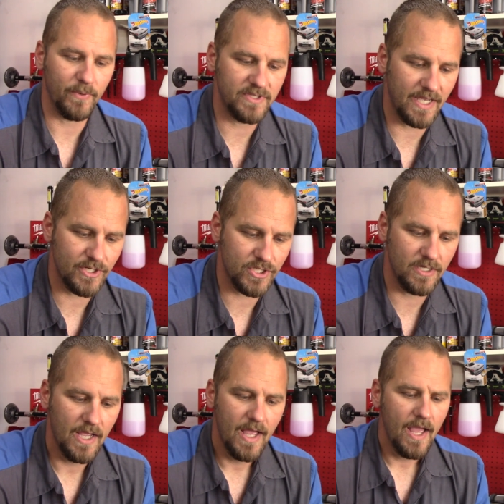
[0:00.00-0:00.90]

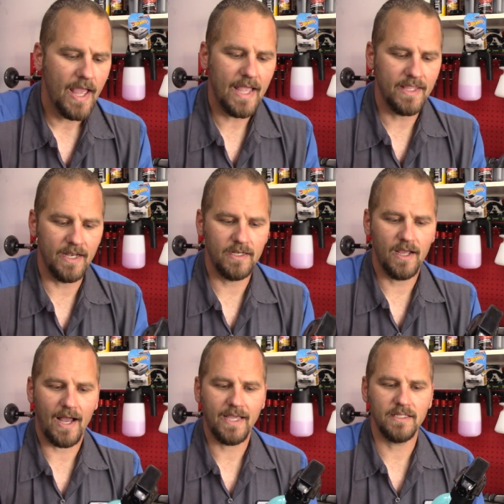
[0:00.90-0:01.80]
protection. And then
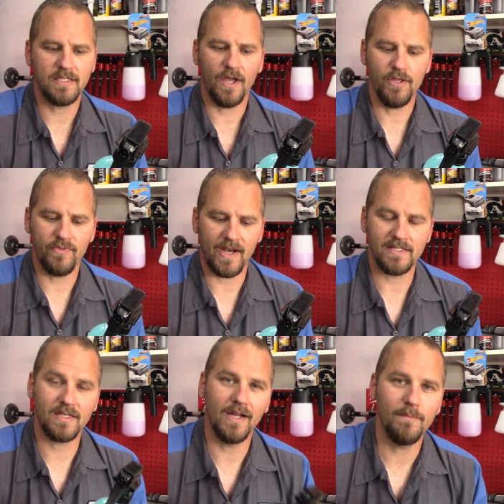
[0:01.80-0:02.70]
I can tell you that
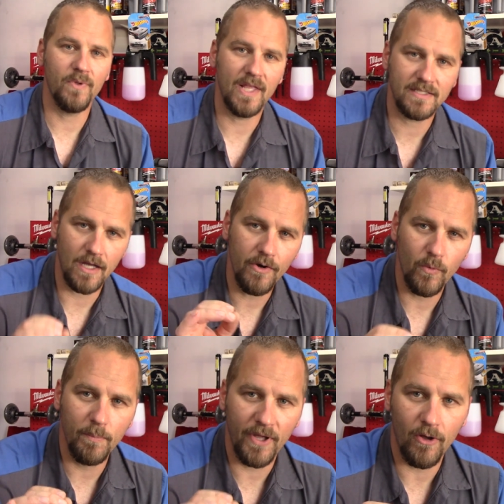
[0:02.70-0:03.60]
it's gonna be, it's gonna
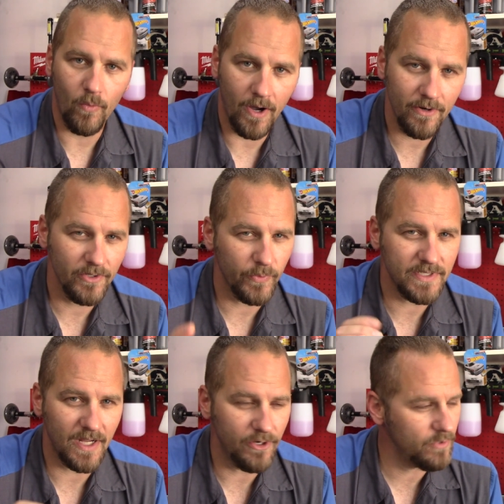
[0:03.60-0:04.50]
repel water. And the
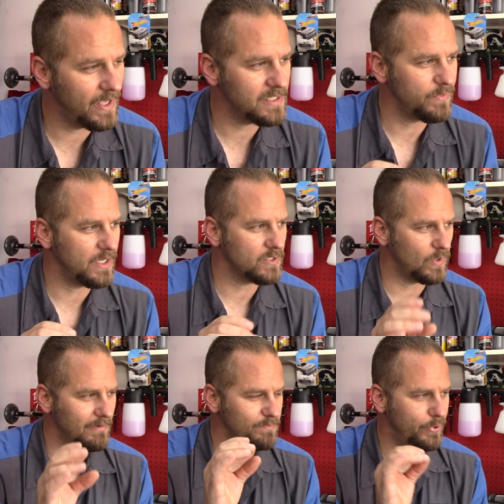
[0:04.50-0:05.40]
reason I know that is because
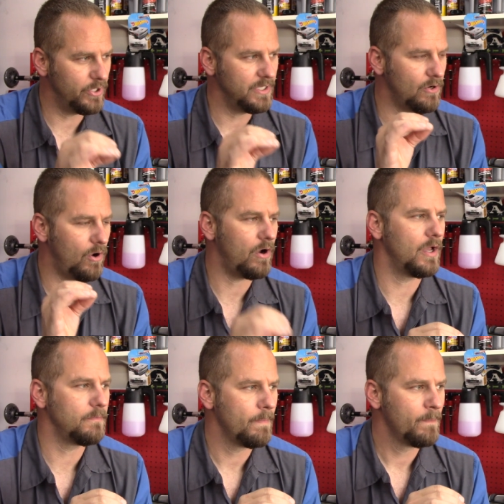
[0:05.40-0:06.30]
when I was putting it
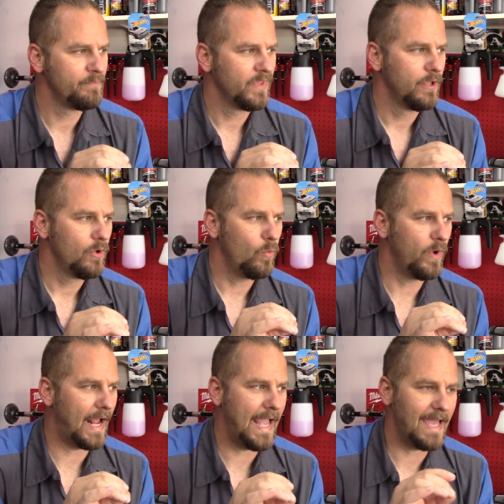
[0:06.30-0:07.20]
on,
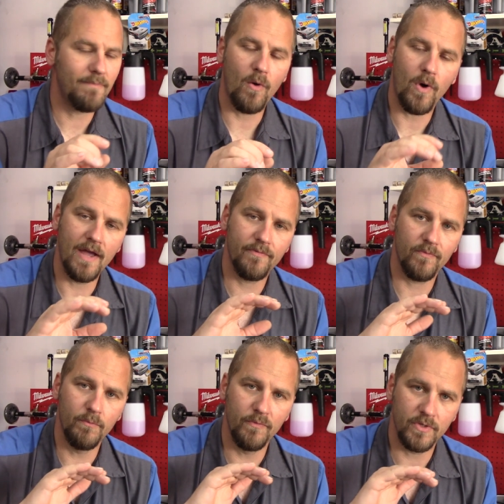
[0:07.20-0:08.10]
when I had my
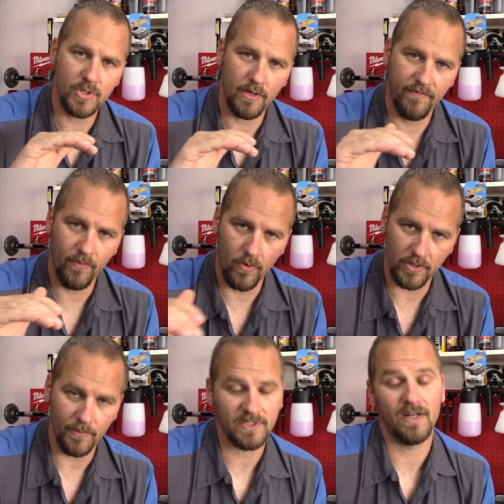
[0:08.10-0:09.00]
wife move the truck forward a
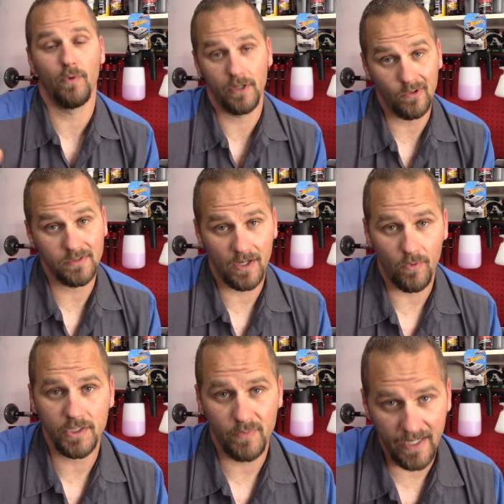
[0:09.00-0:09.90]
little bit, because I didn't want to go inside
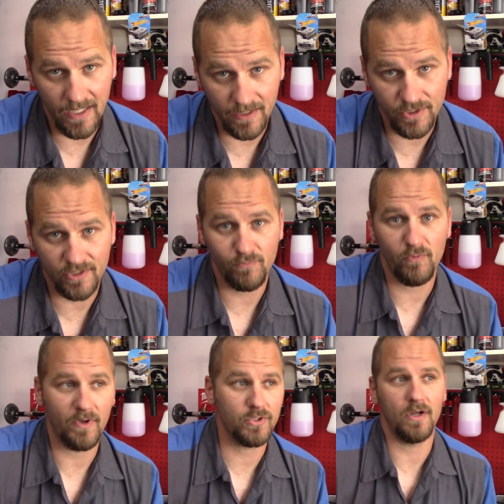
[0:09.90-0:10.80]
wash my hands, just
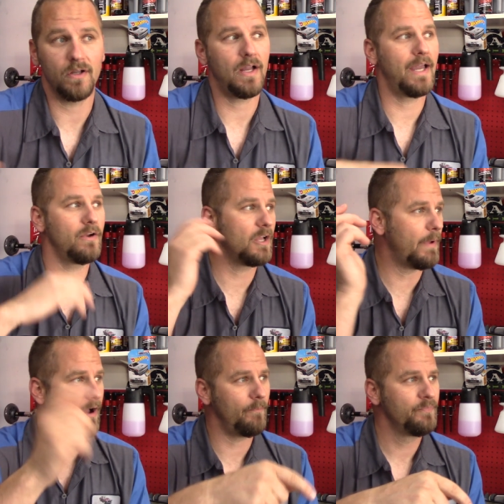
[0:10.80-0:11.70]
move my truck. I had her come
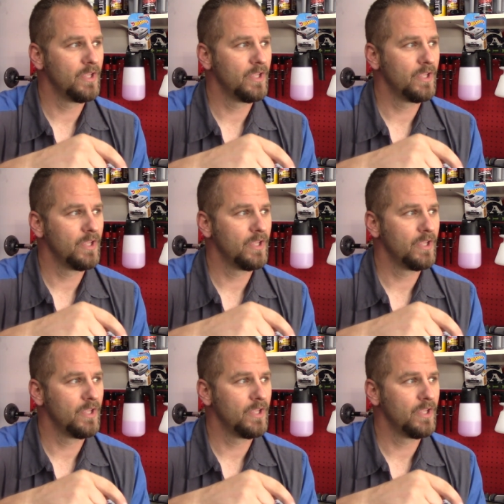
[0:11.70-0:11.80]
out